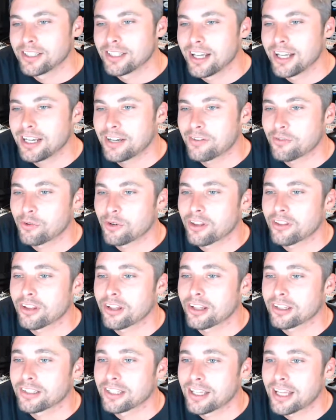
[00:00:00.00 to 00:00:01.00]
I never would have
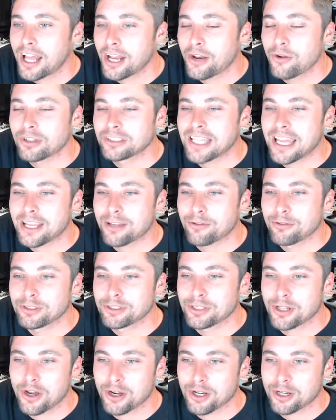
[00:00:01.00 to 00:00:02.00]
thought that. I know exactly what you're
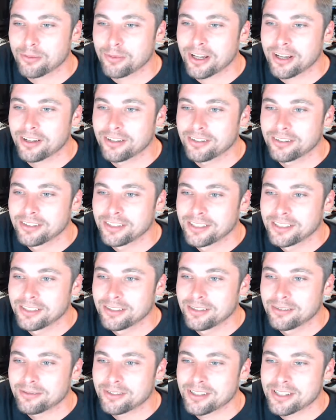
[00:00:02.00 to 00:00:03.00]
talking about
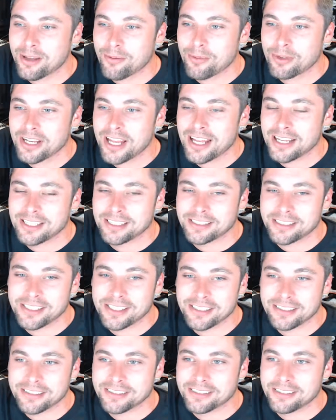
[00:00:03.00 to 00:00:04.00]
because I'm a 90s
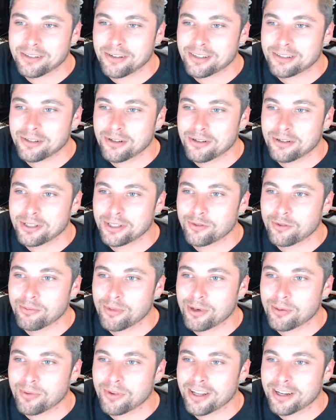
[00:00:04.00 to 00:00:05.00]
kid, so I totally
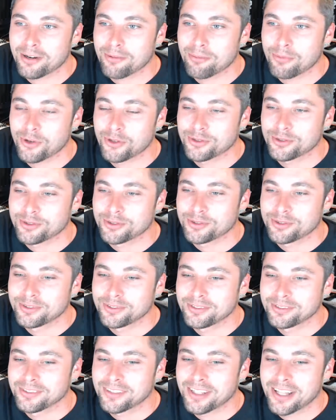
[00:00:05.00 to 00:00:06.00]
remember that commercial.
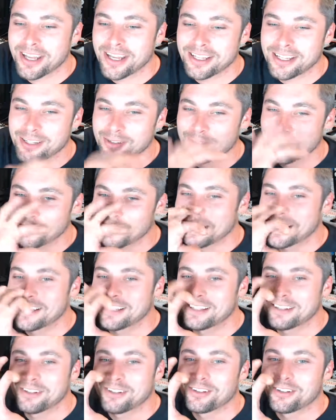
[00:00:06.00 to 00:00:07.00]
Like, and it was
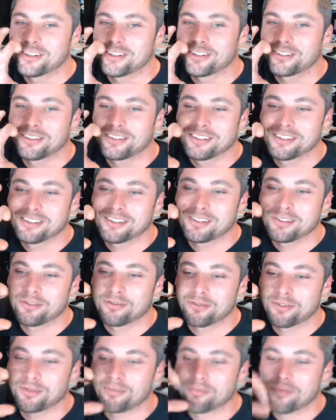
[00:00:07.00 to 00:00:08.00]
like the
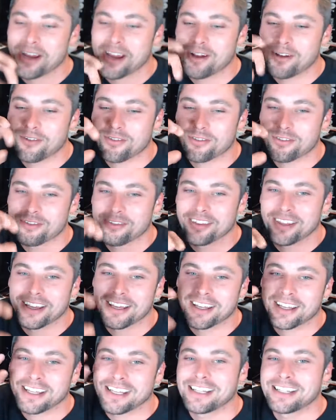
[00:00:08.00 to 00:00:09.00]
silver mouth,
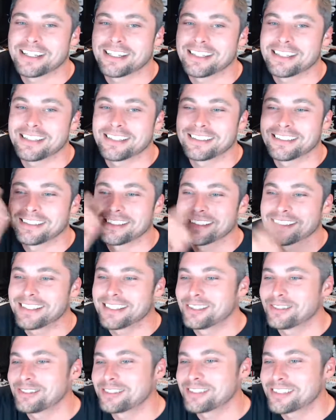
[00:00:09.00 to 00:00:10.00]
like eating it. Yeah, I
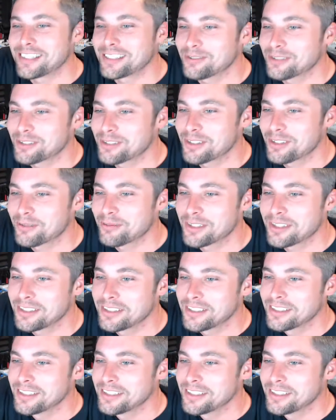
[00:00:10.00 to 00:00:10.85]
know exactly what you're talking about.